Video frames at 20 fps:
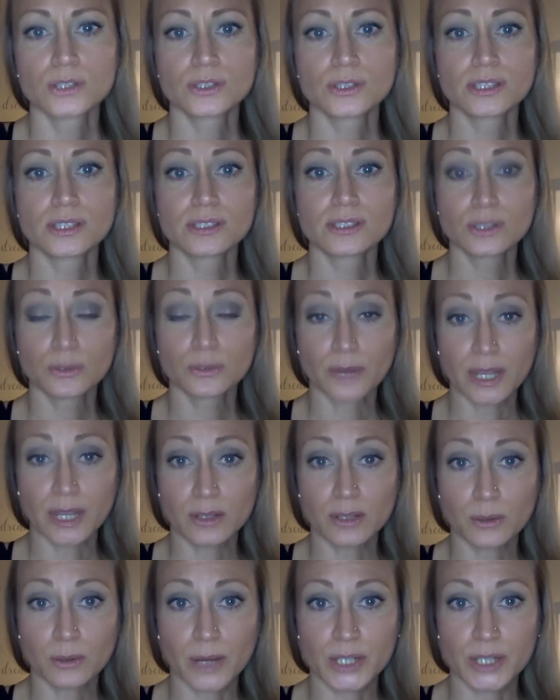this is a
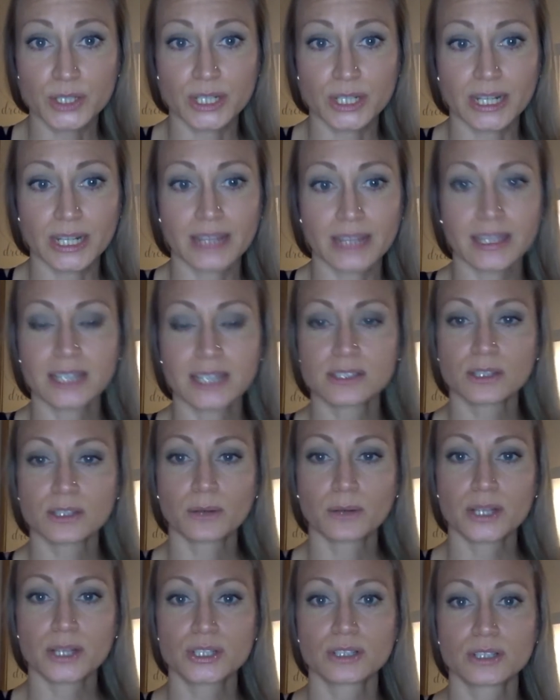great question. I think it's a
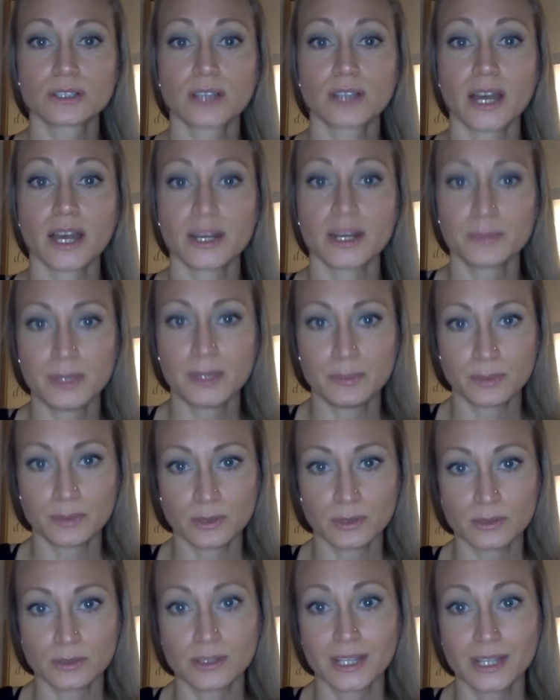question a lot of
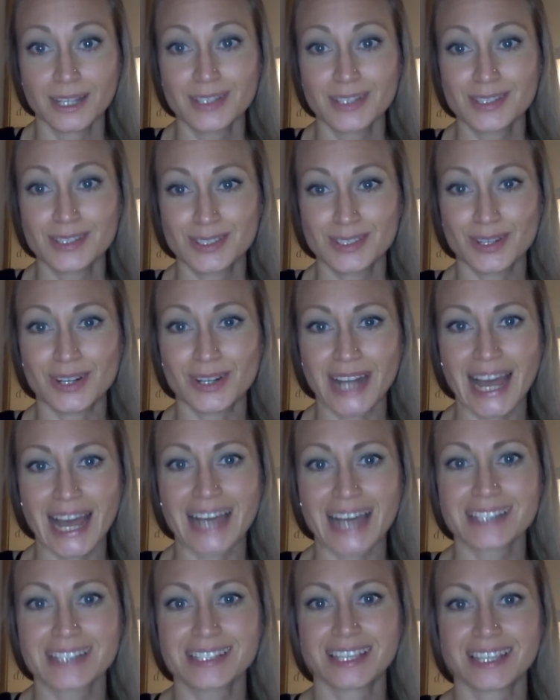people start
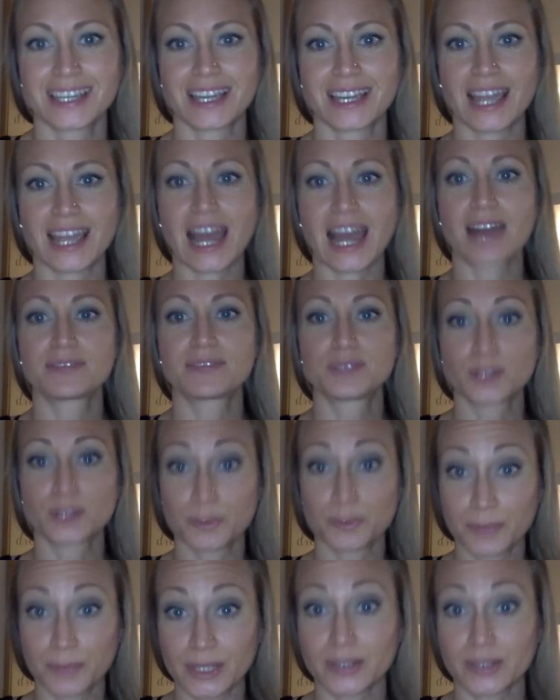asking after
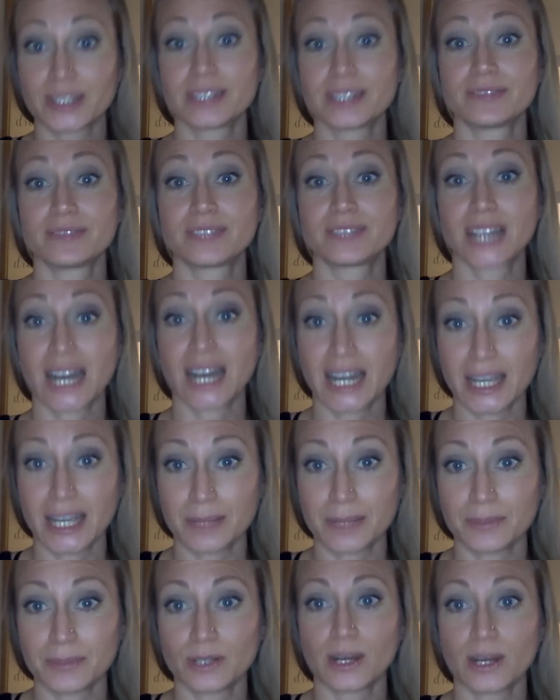a period of
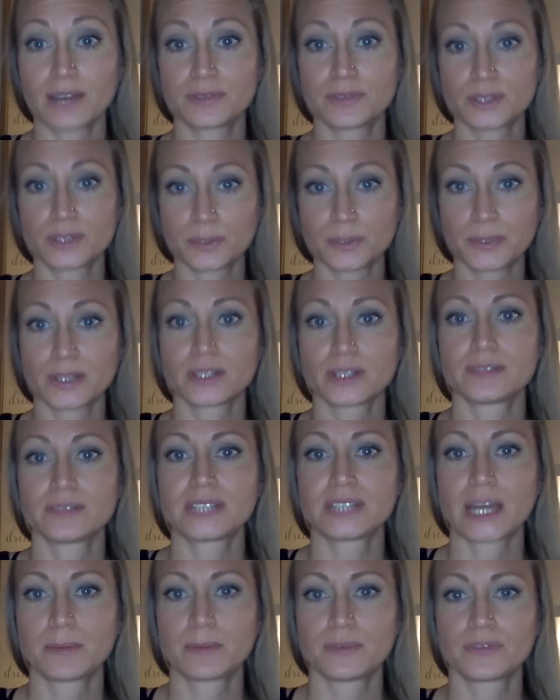time, you know, after a period of
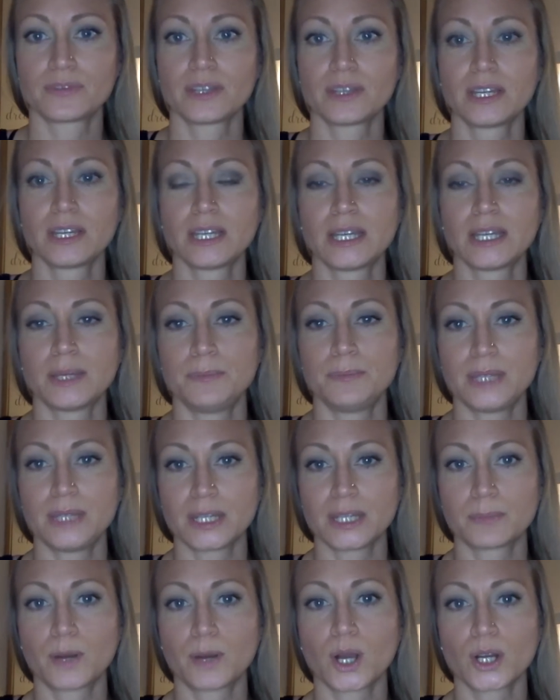time of being
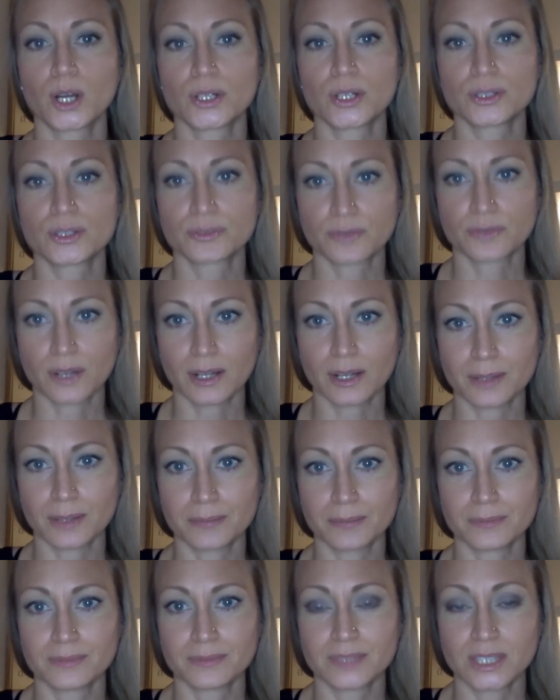apart
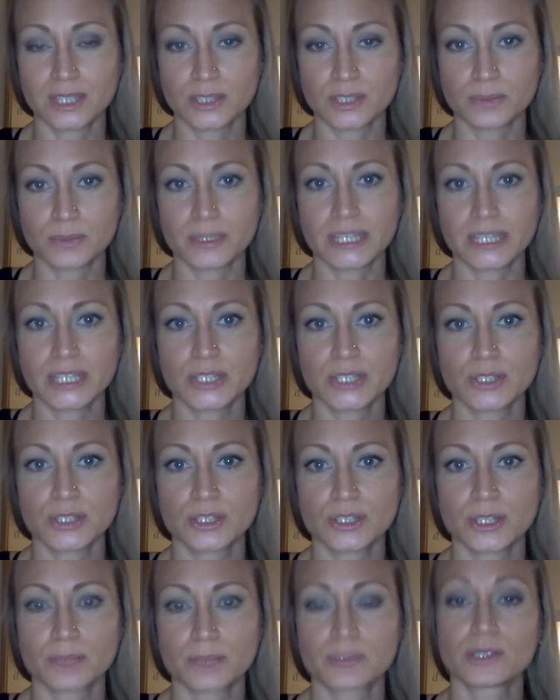from these
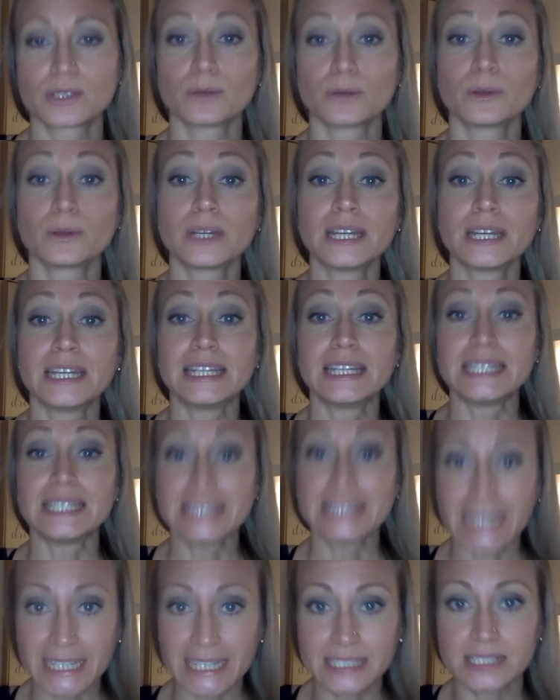relationships. So,
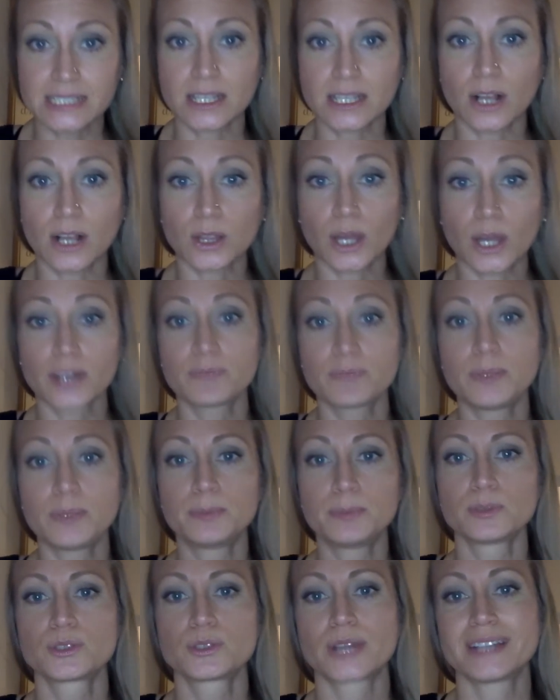yes, a lot of
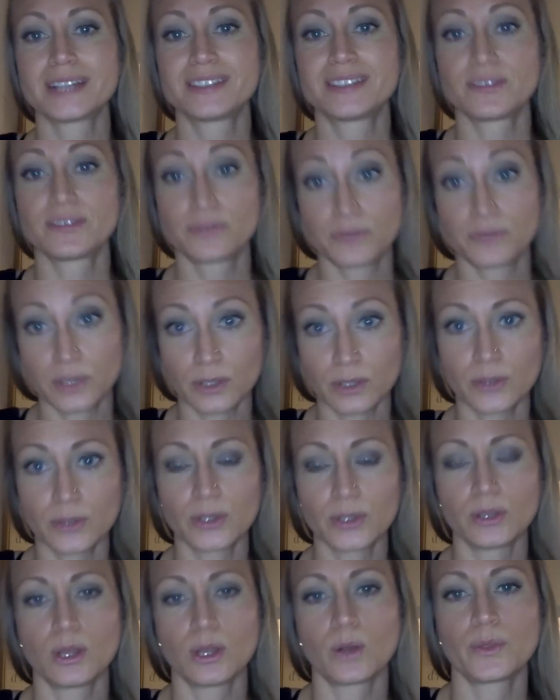people try to fill
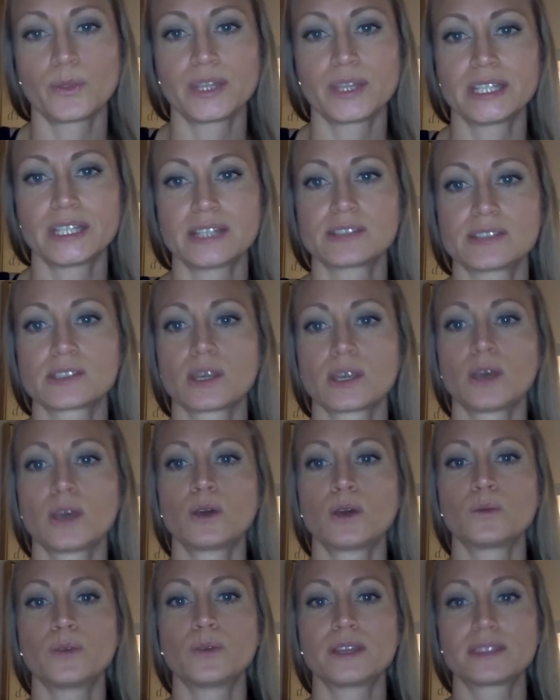the loneliness
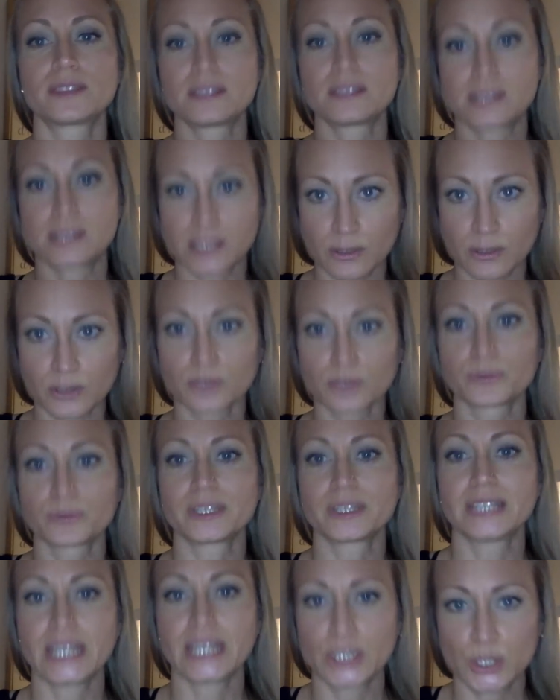with serial
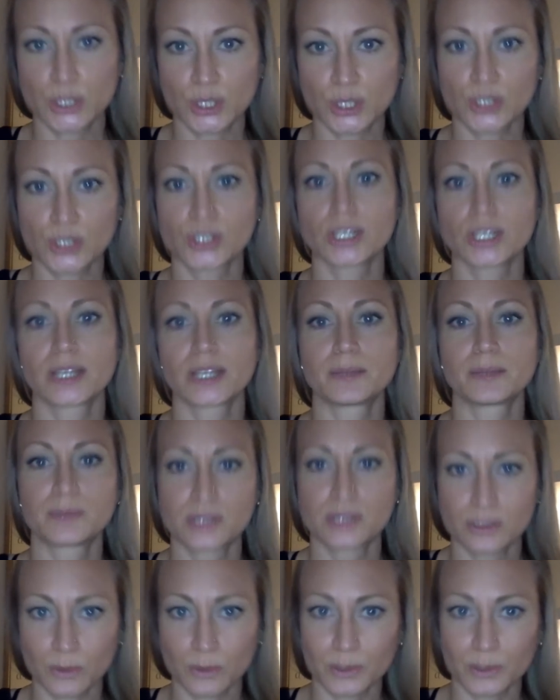
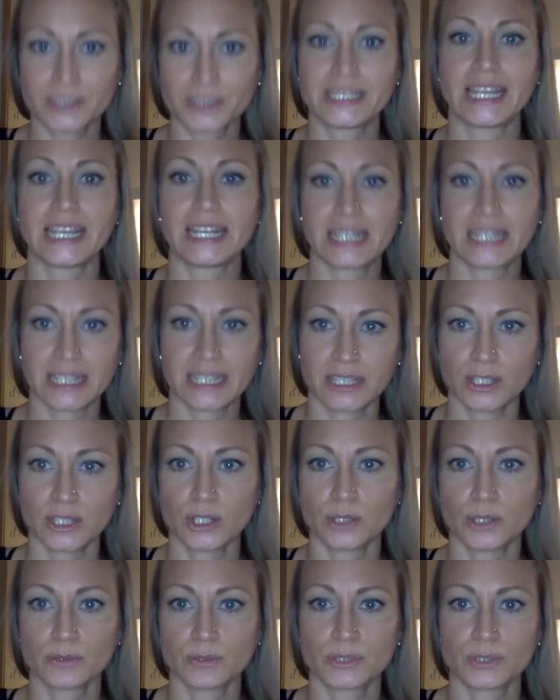relationships or dating. You
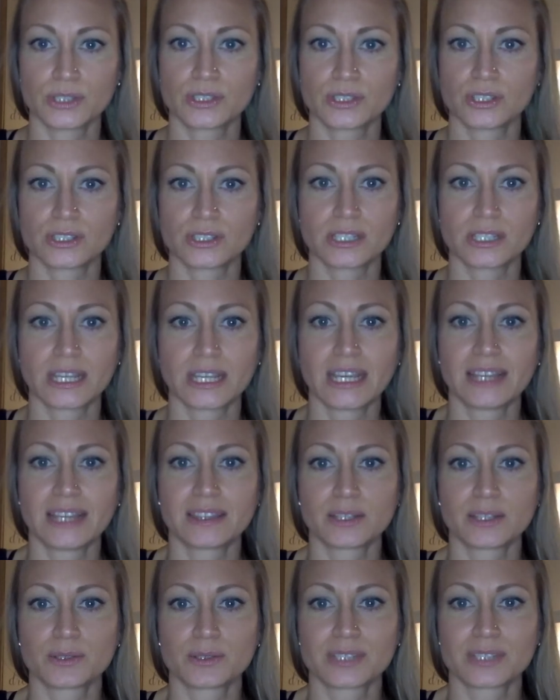know, just just
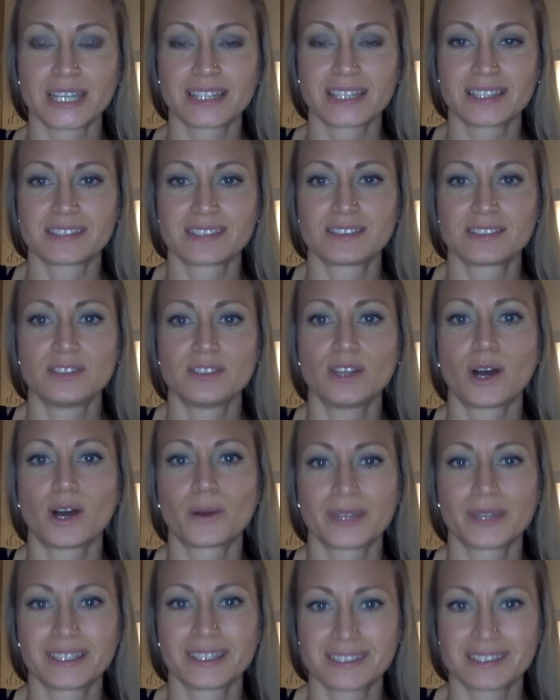there's like this
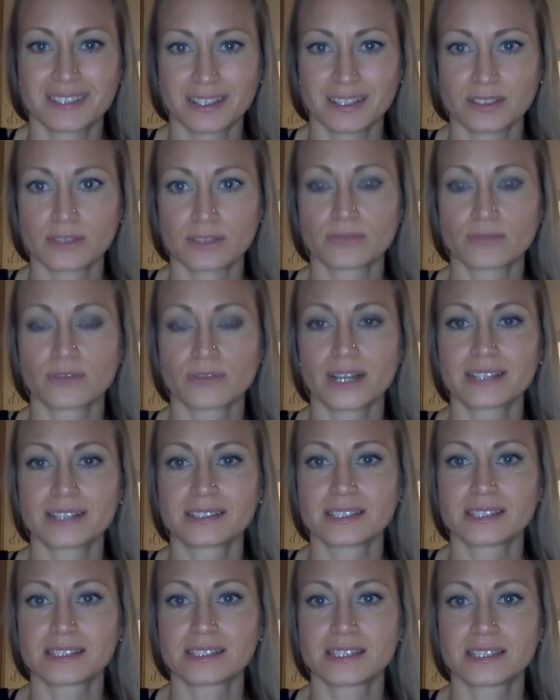gnawing sense of
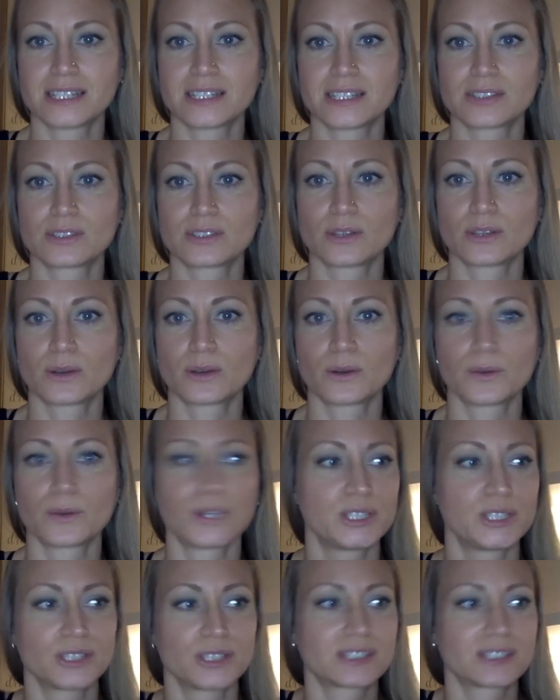restlessness, so
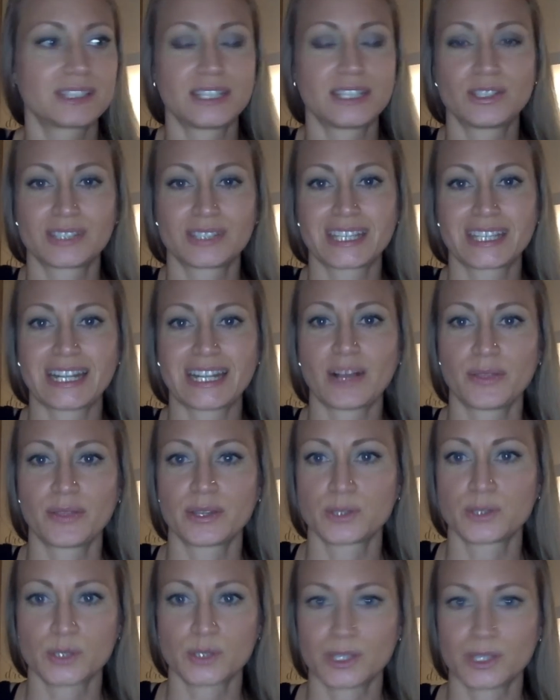they just they just get out
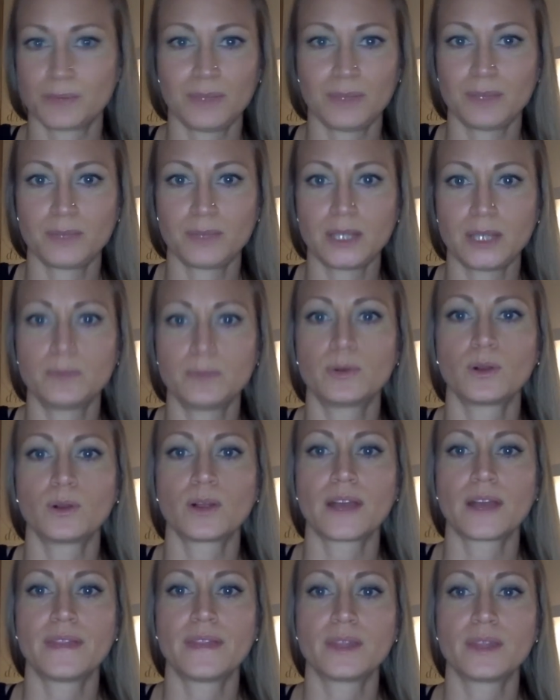there just to meet people
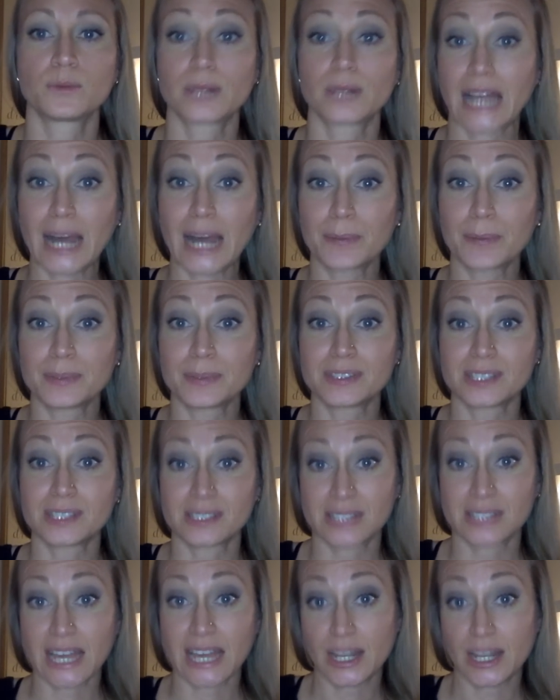and then what happens
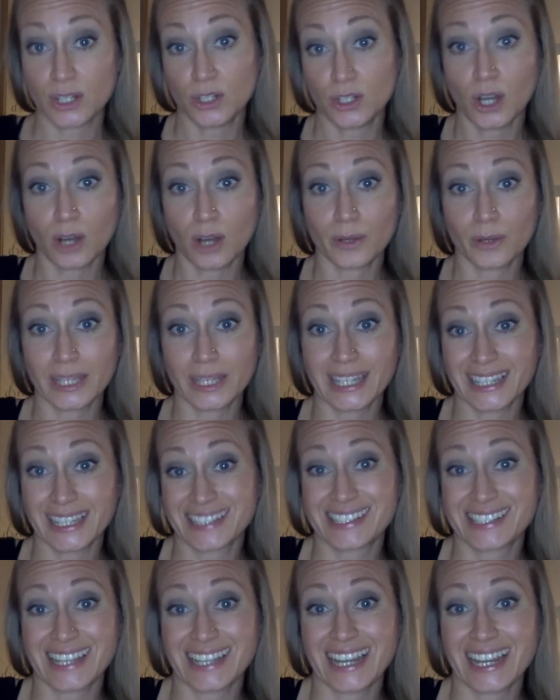is that gnawing
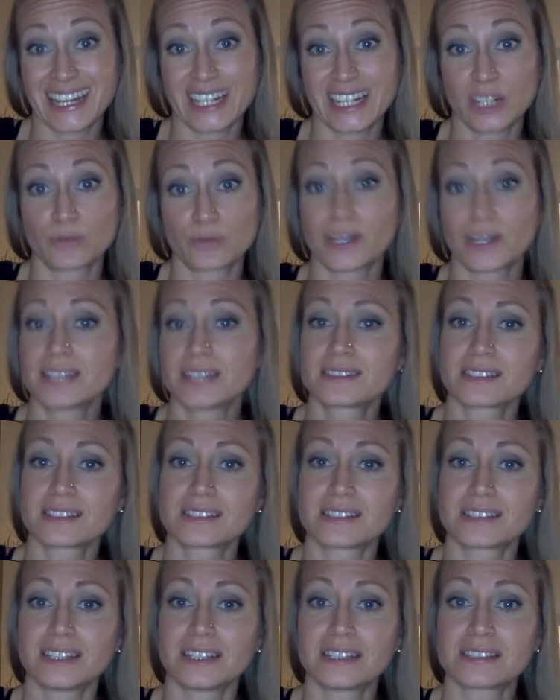anxiety and
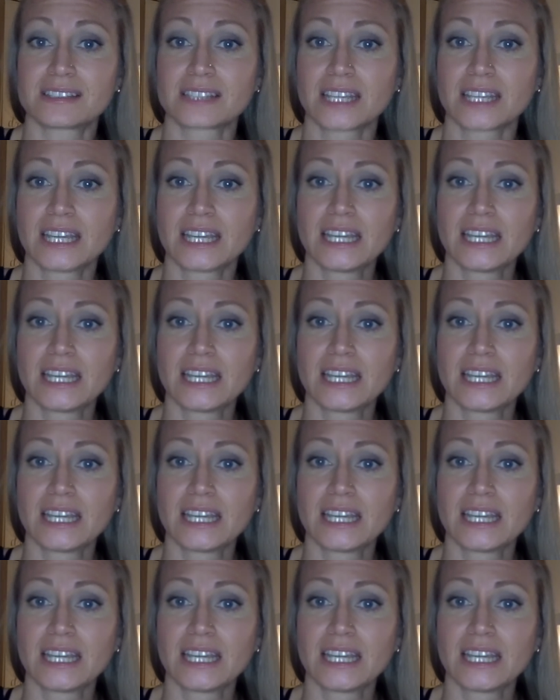restlessness